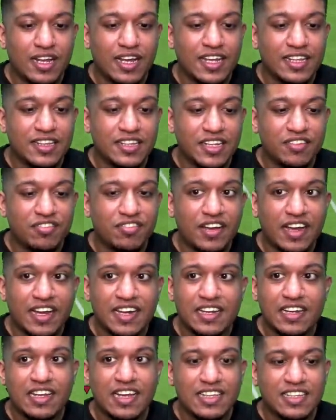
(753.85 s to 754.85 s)
And then
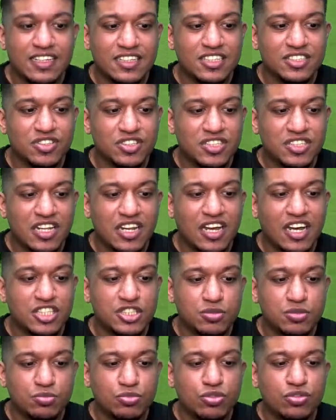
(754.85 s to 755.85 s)
finally, I think this was the
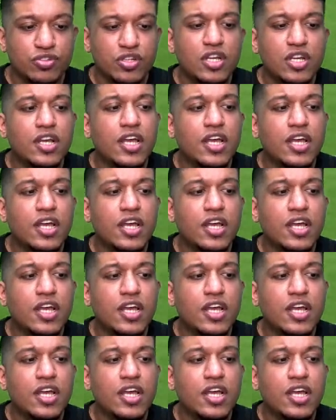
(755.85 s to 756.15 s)
last move.